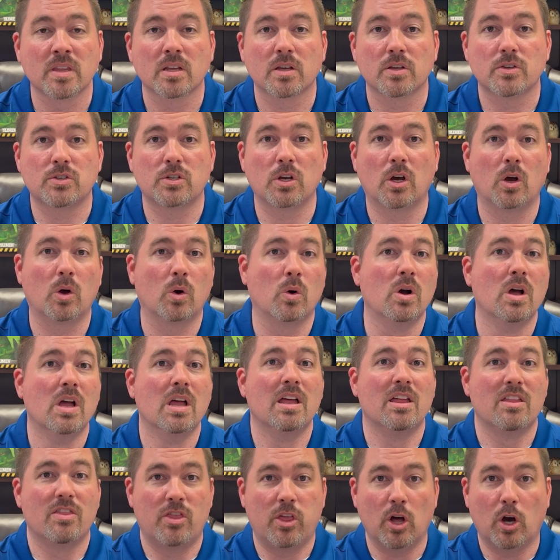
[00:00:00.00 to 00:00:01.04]
So
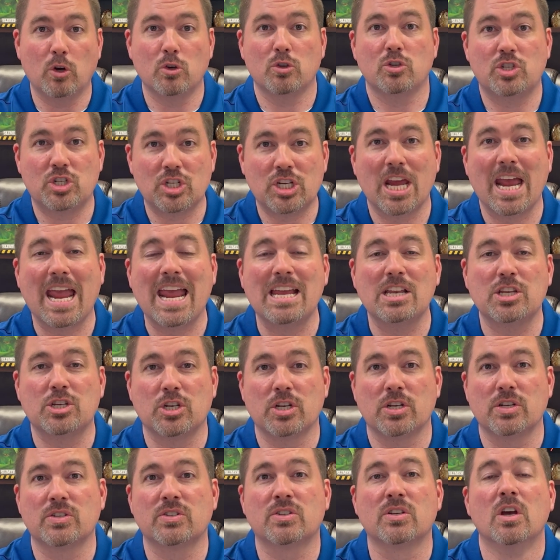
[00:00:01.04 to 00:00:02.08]
those
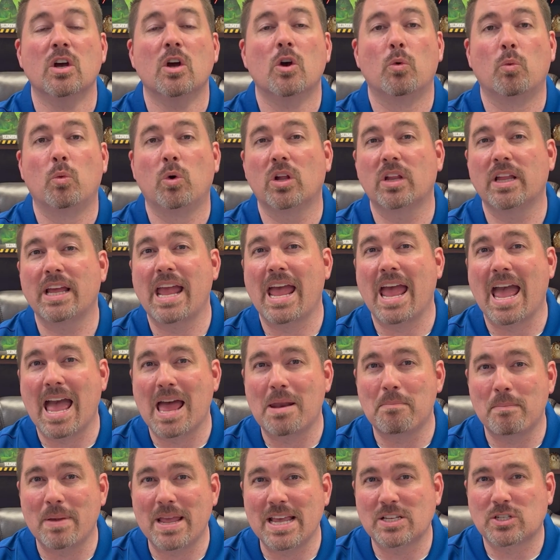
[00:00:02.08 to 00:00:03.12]
changes really
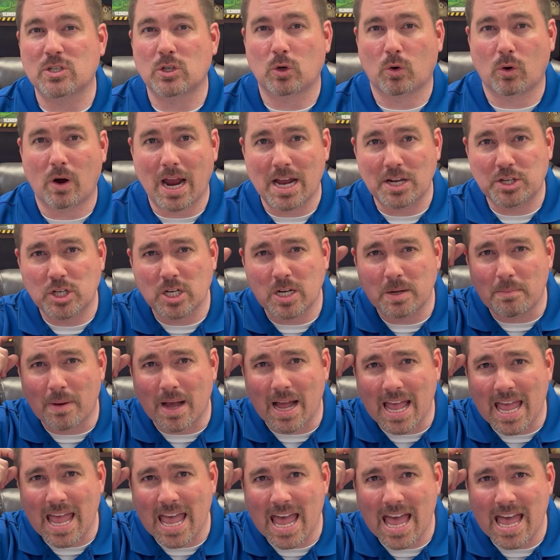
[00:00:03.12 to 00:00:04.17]
had me scratching my
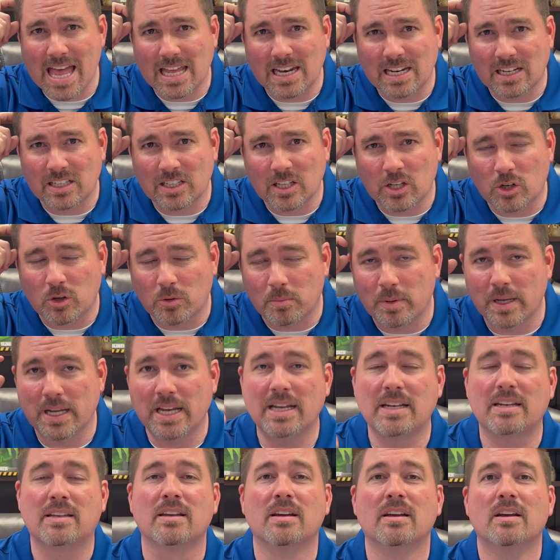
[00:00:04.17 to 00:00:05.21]
head a little
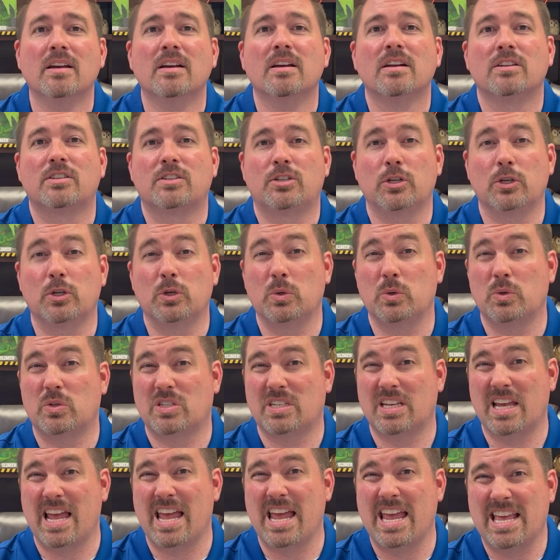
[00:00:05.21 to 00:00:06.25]
bit to
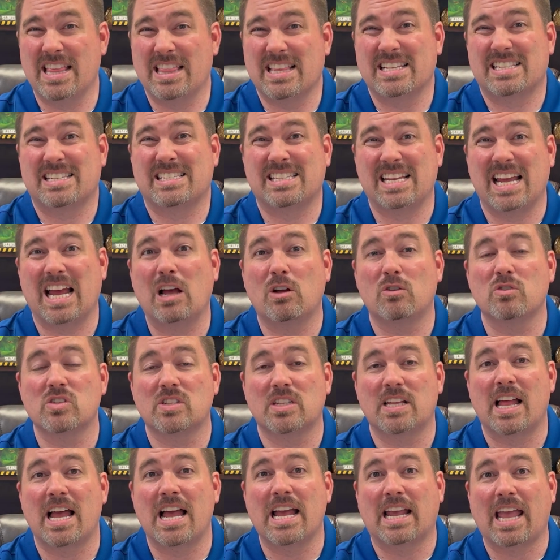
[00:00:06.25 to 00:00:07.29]
say this sounds
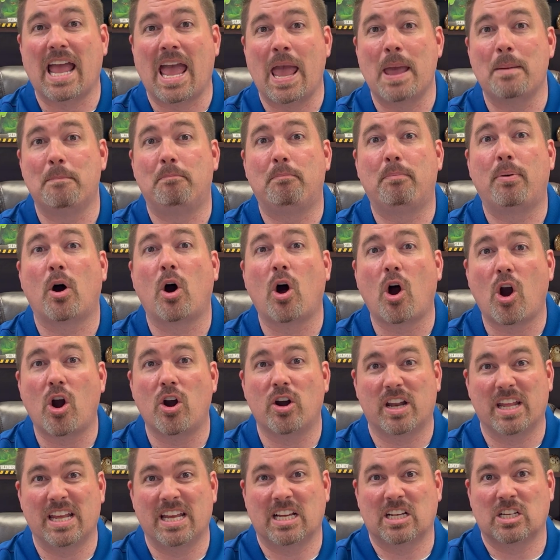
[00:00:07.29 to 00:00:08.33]
like a
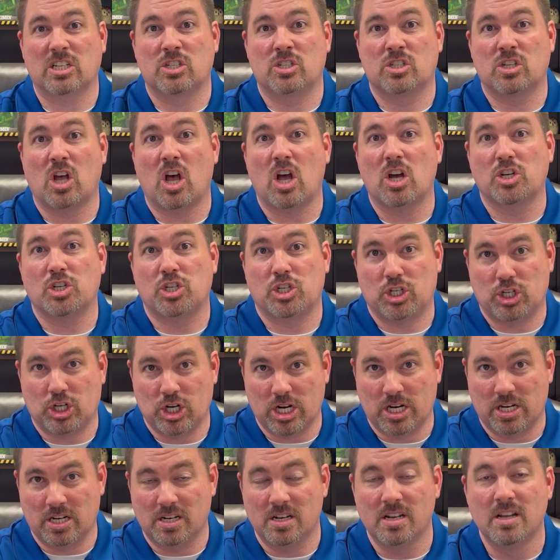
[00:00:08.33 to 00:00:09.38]
part
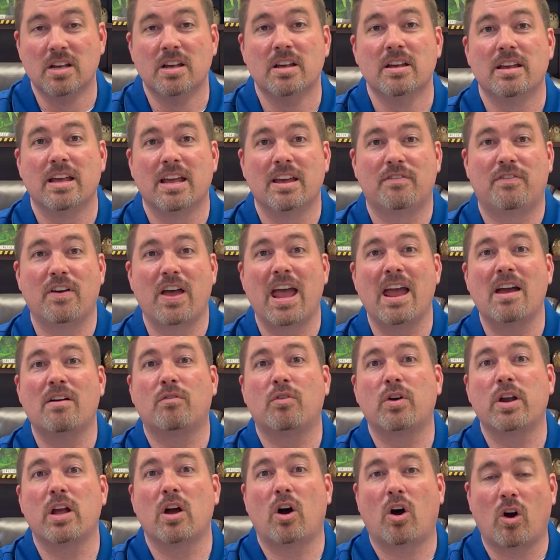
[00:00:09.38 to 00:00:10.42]
exhaustion. If
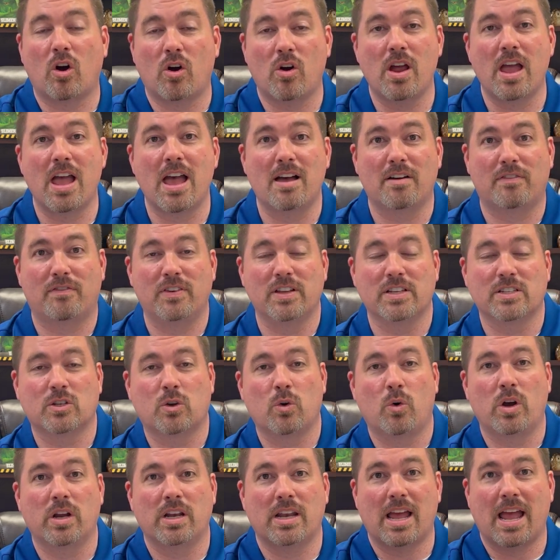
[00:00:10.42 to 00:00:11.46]
every RF is
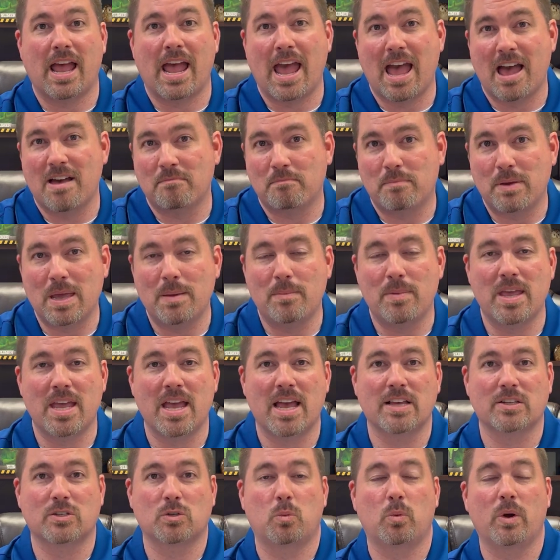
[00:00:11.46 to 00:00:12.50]
going to have
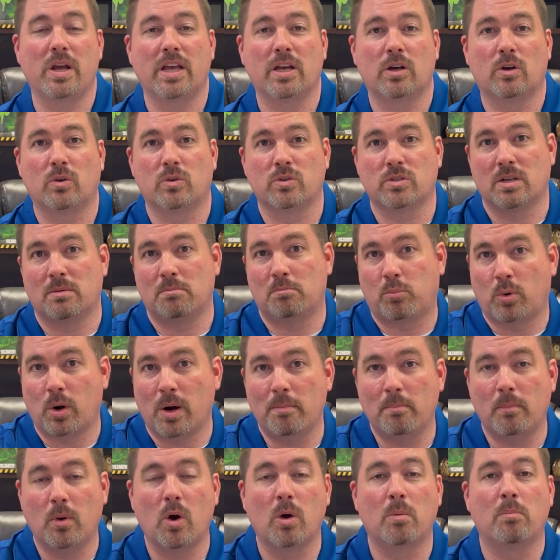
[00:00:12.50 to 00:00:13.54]
BBS wheels and
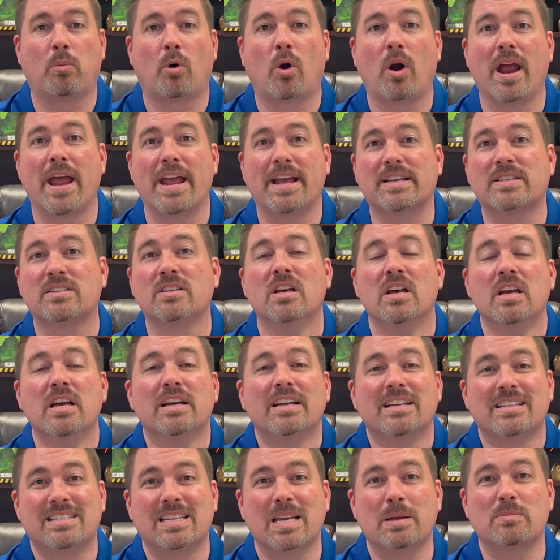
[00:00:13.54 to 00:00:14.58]
Brembo brakes,
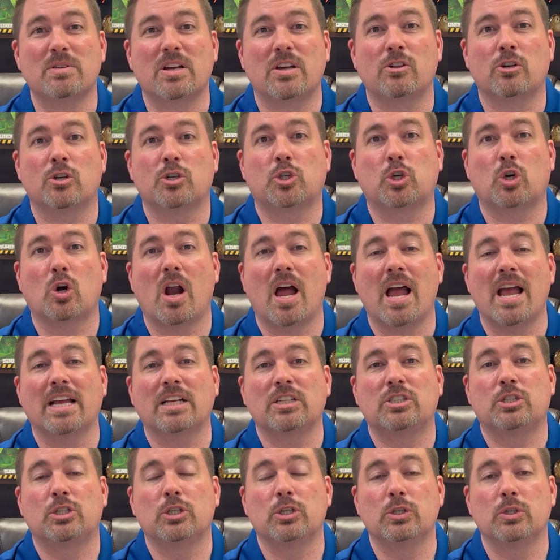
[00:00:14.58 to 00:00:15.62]
seems like they're trying
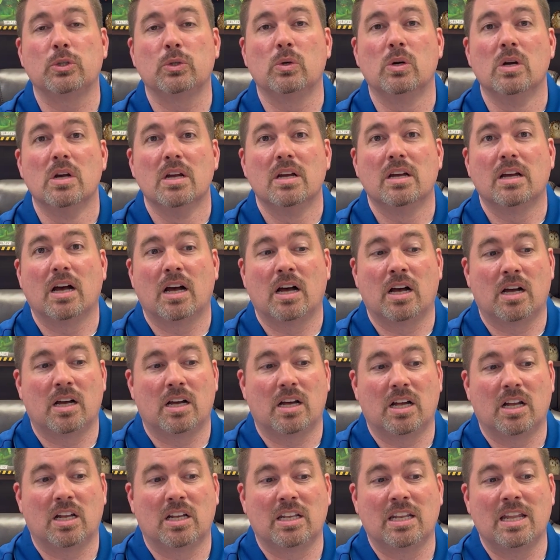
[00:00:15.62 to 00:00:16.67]
to
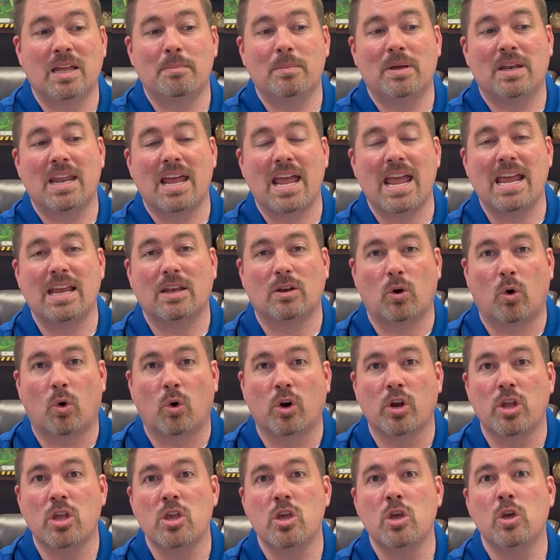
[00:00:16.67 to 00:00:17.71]
eliminate or
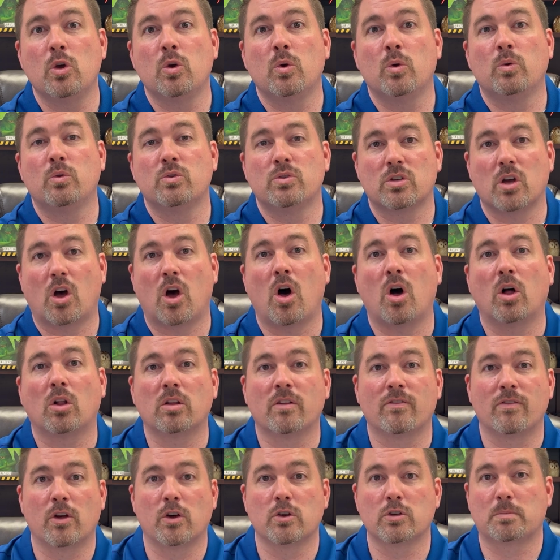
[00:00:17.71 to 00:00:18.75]
use all
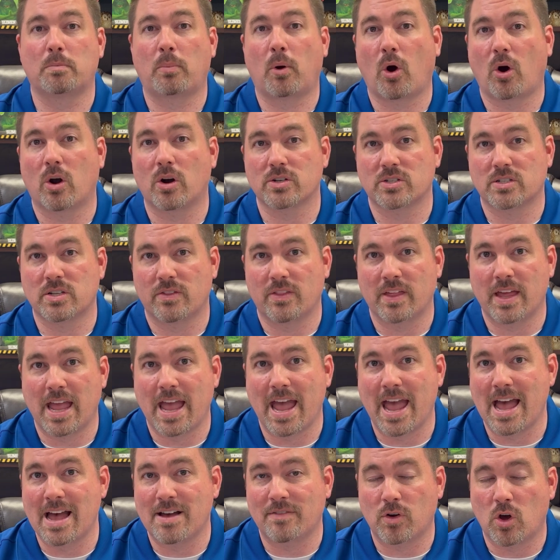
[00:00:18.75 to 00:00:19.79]
of those parts that they
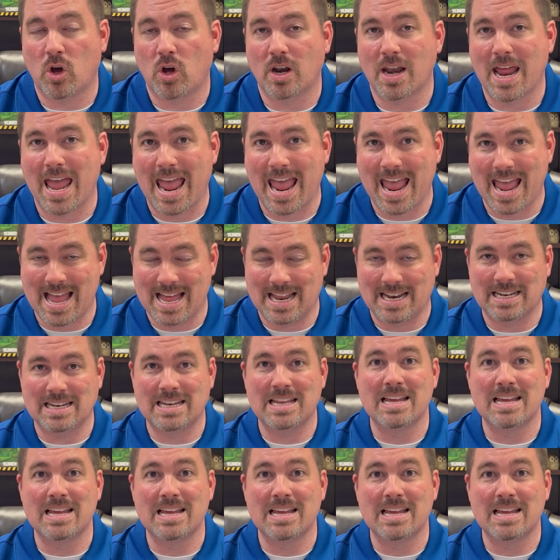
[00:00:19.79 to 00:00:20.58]
have on hand.